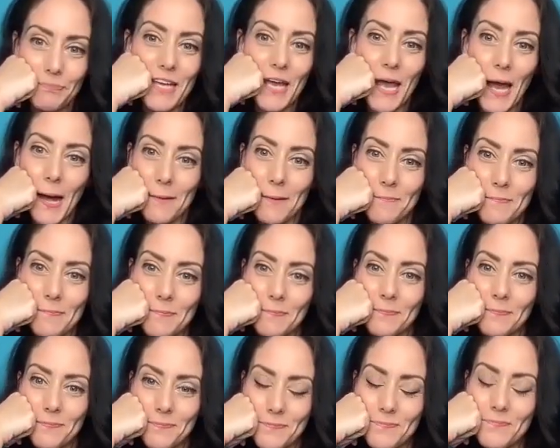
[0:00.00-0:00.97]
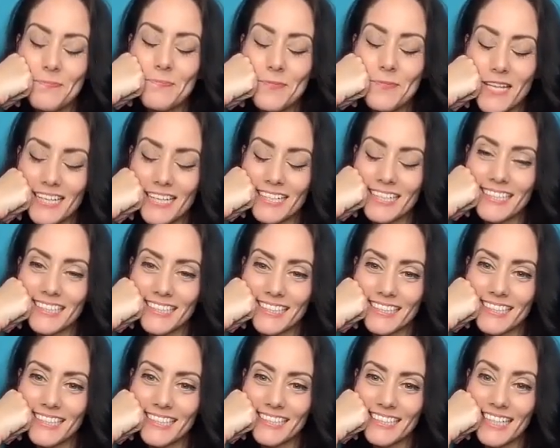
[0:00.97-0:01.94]
mean, yeah. Like, that was only a few
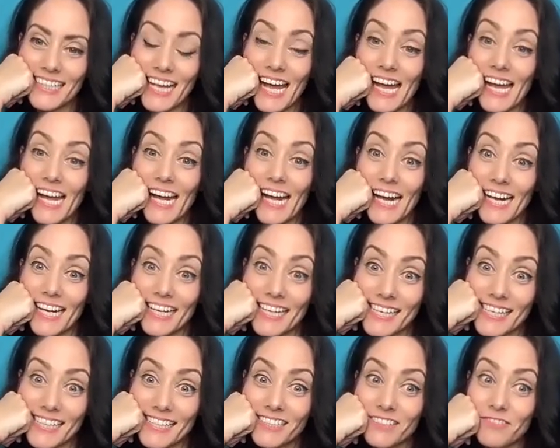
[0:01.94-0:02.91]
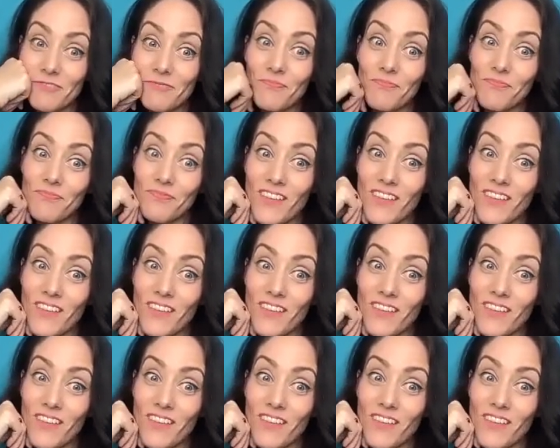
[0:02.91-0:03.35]
years ago. Jesus, fifteen